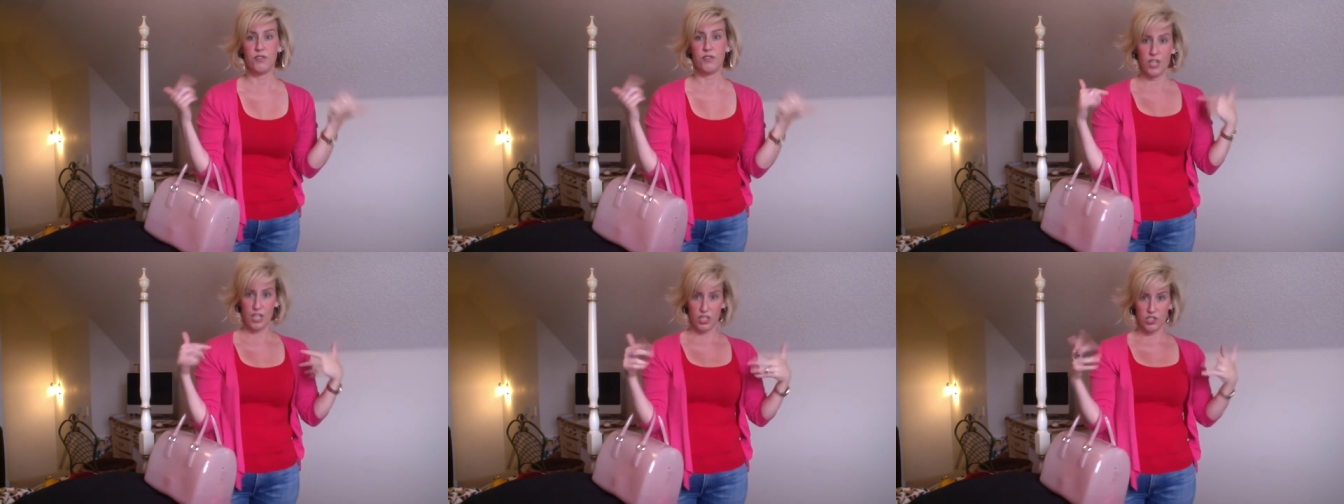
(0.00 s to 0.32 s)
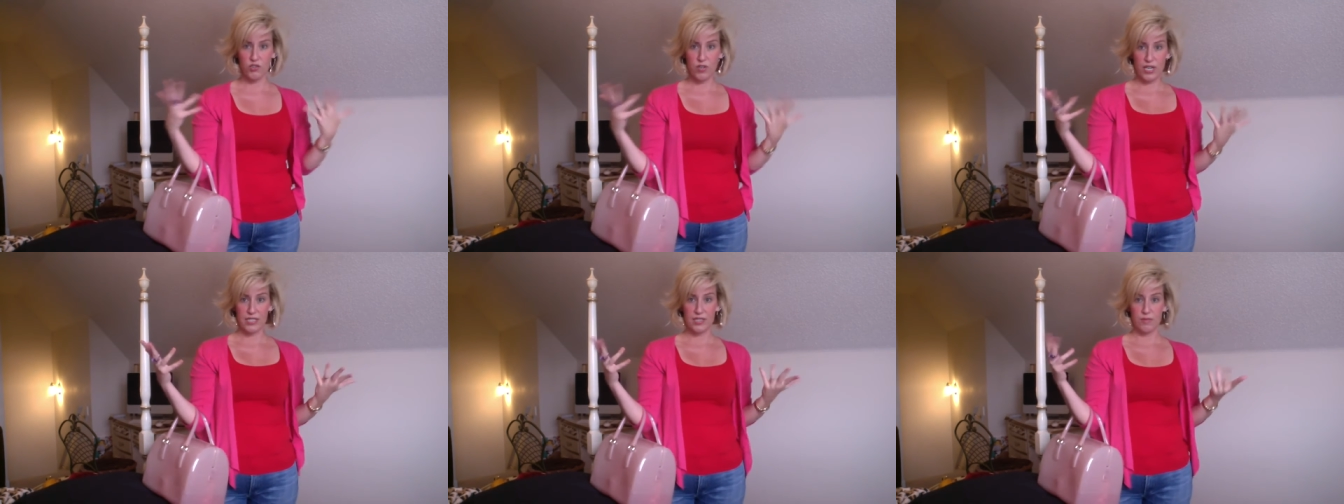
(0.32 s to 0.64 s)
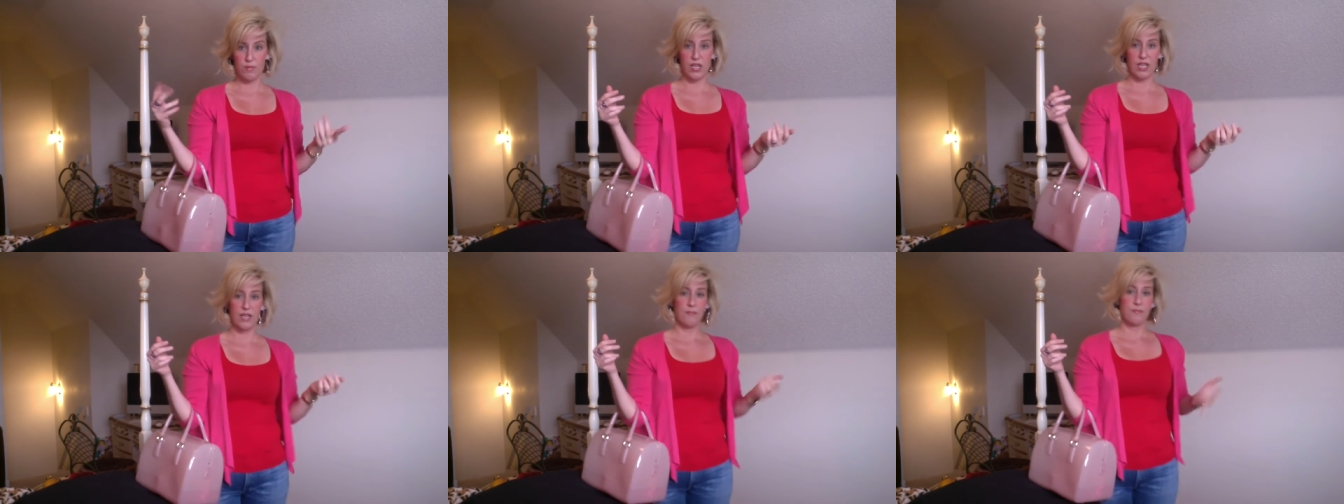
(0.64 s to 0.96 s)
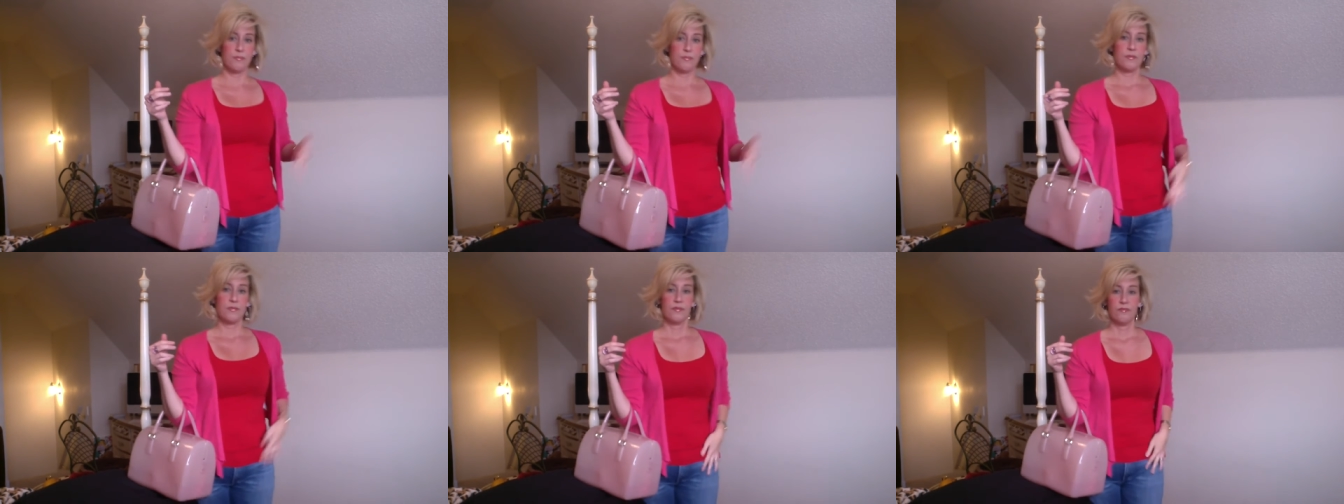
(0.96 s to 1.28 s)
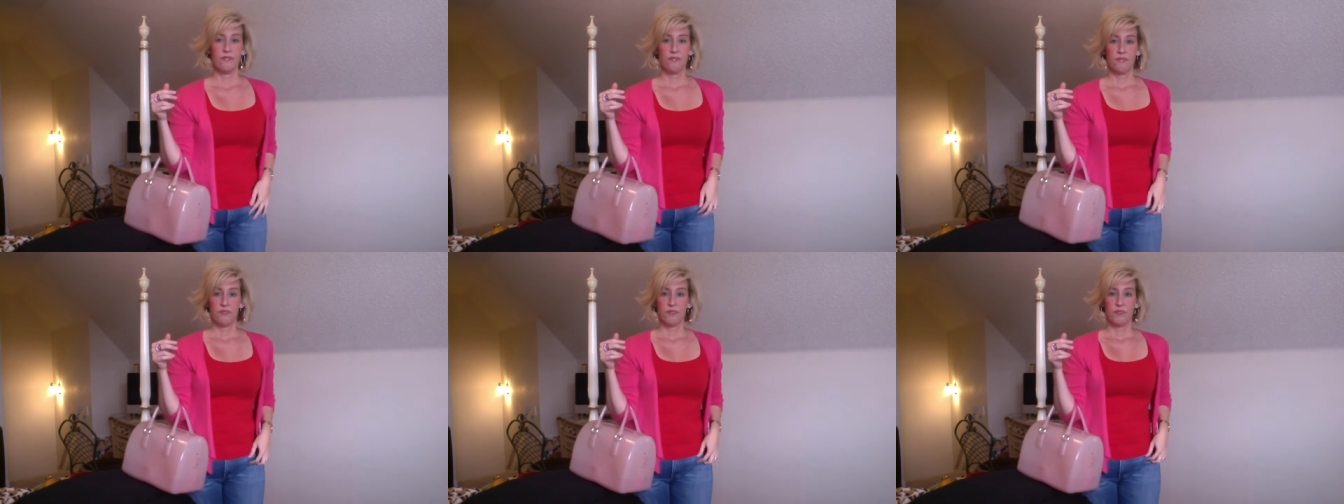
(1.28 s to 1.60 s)
address me.
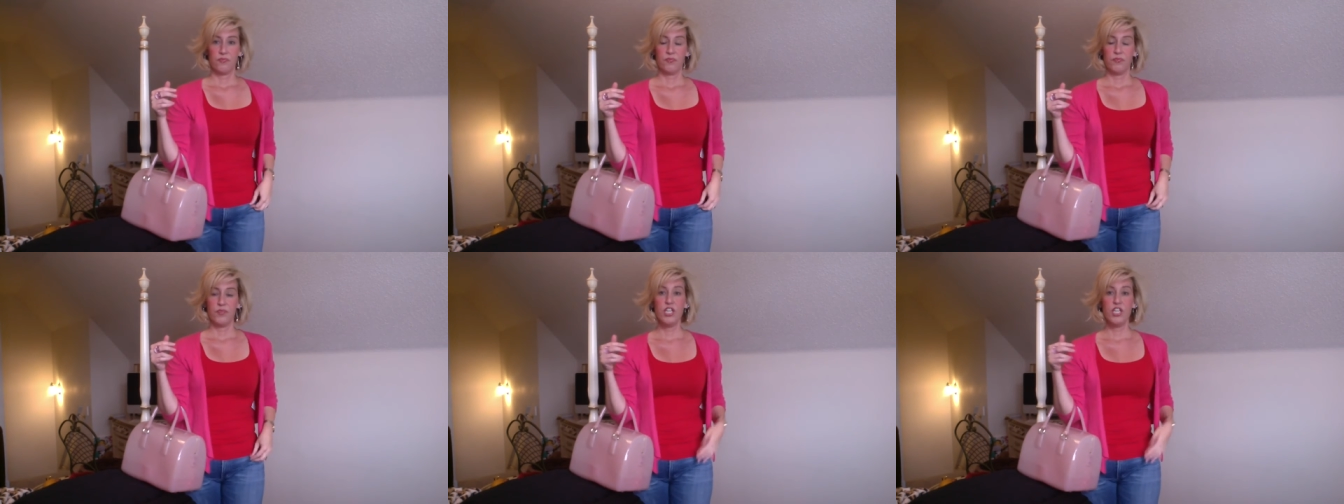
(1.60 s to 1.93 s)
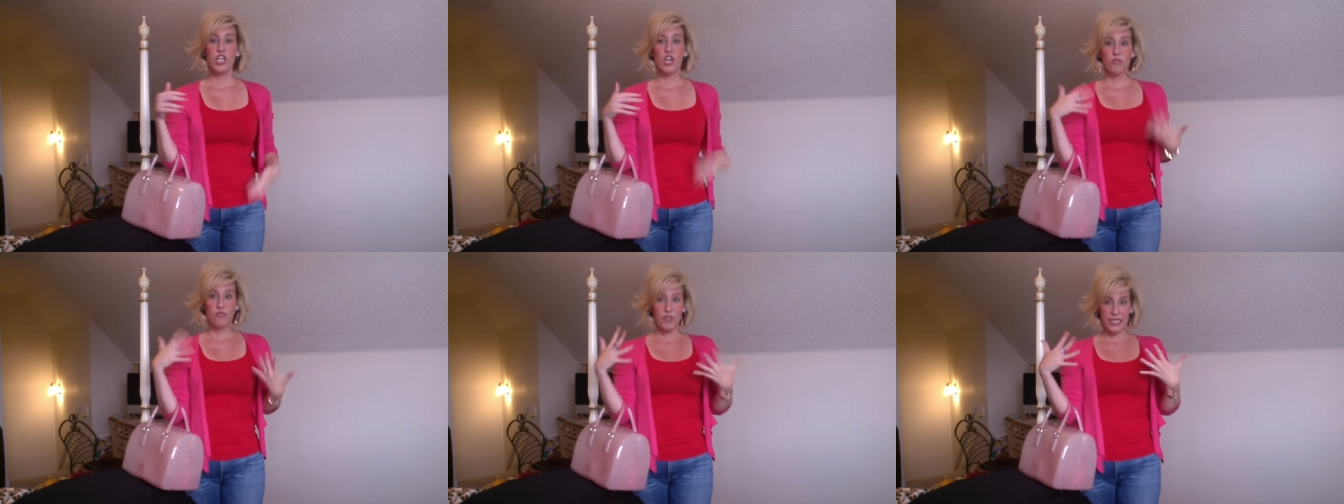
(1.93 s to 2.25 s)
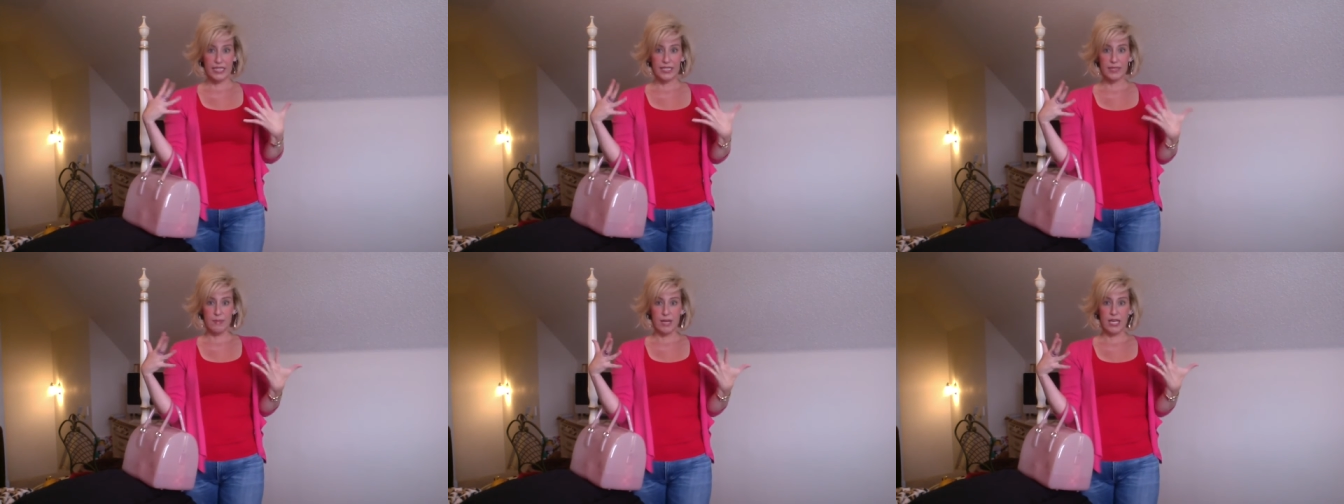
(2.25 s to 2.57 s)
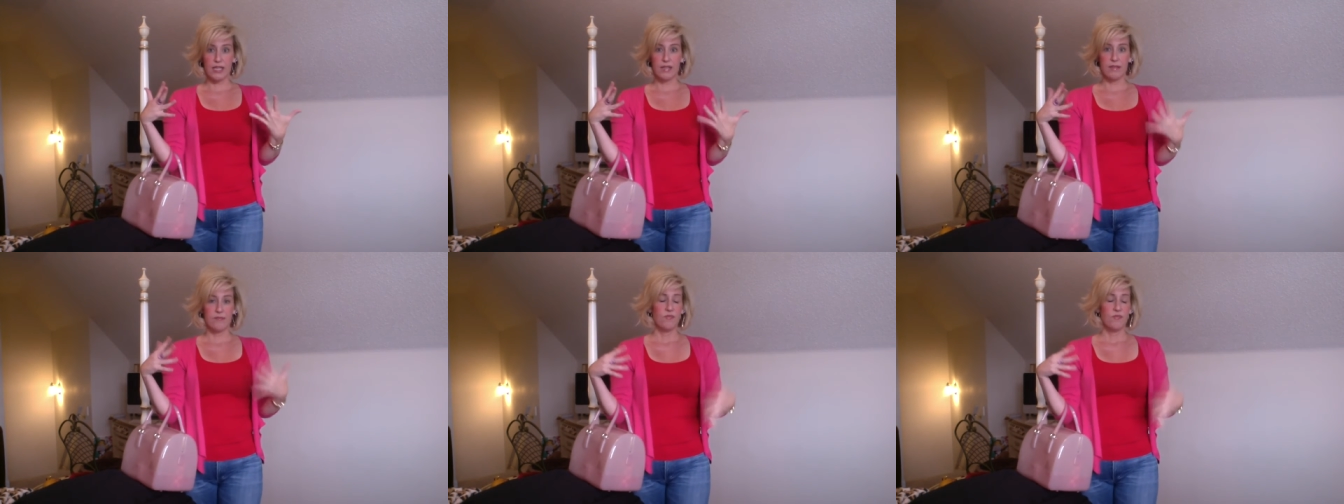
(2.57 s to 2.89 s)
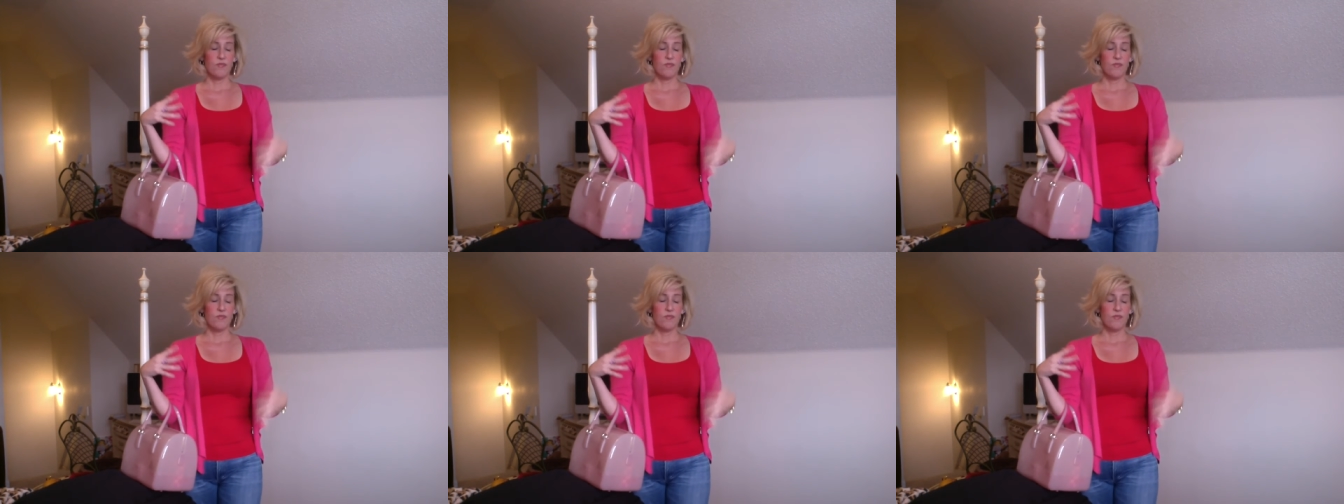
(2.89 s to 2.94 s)
You know, fix me